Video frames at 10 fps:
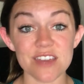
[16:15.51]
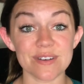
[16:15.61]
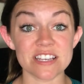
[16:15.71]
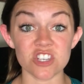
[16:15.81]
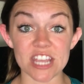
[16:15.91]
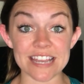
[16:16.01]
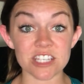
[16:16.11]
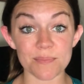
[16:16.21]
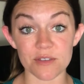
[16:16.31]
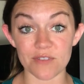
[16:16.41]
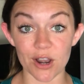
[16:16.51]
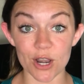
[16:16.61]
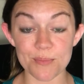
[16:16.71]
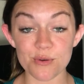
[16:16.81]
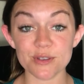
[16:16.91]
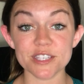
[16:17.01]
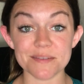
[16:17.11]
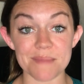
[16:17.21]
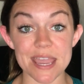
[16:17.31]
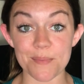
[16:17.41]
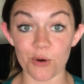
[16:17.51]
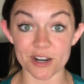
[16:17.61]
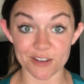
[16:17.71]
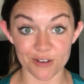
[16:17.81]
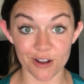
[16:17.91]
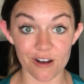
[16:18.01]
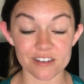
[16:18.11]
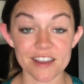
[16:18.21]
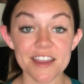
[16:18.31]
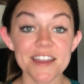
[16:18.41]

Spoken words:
You can change up the variables to make more difficult.